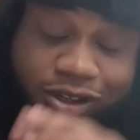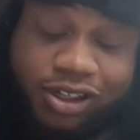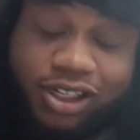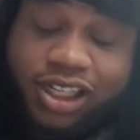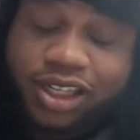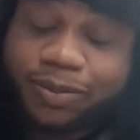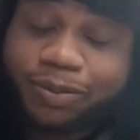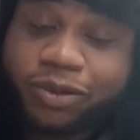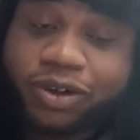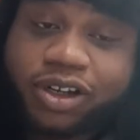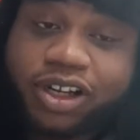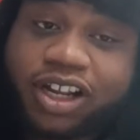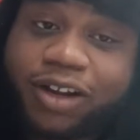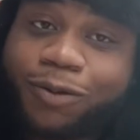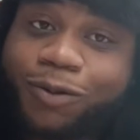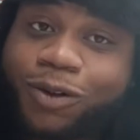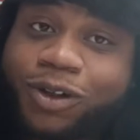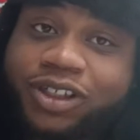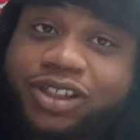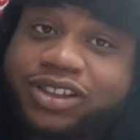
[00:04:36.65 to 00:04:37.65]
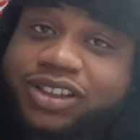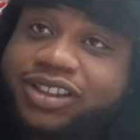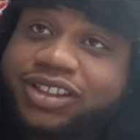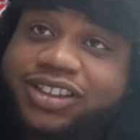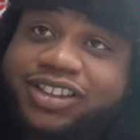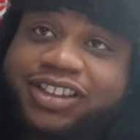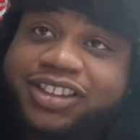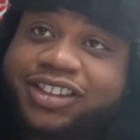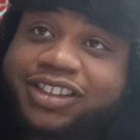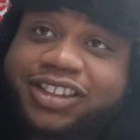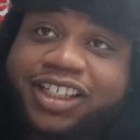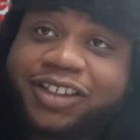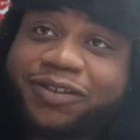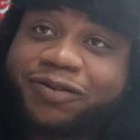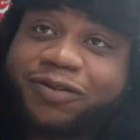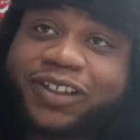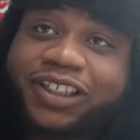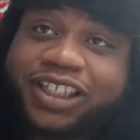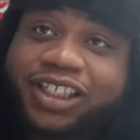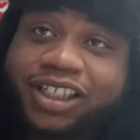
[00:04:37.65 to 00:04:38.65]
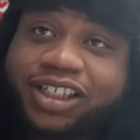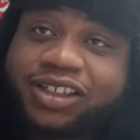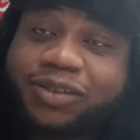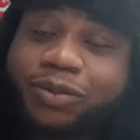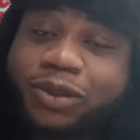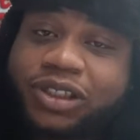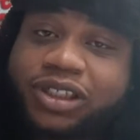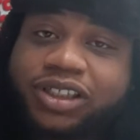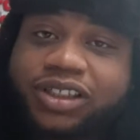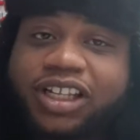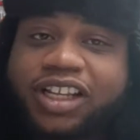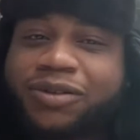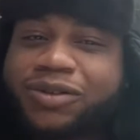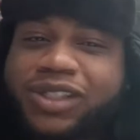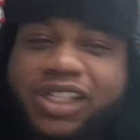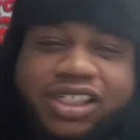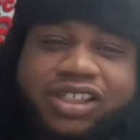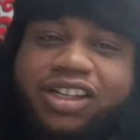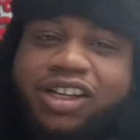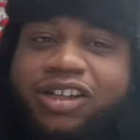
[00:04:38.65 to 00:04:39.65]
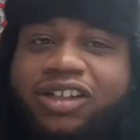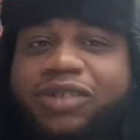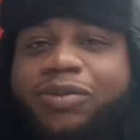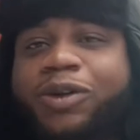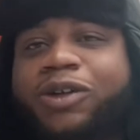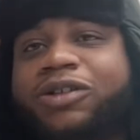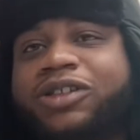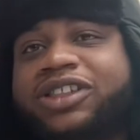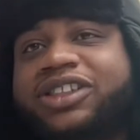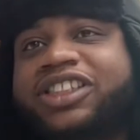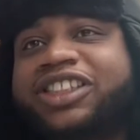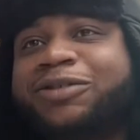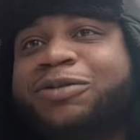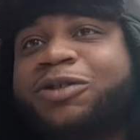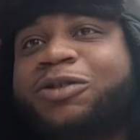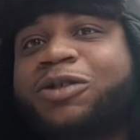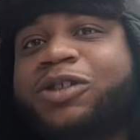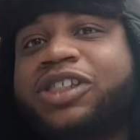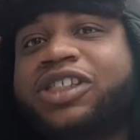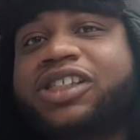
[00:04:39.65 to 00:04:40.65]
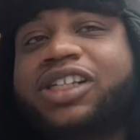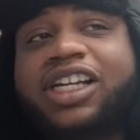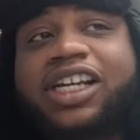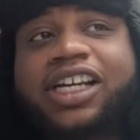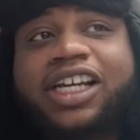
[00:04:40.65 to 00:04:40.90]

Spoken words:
like, bro, I wanted to just say forget it, but they was like, no, come on, let's keep doing it.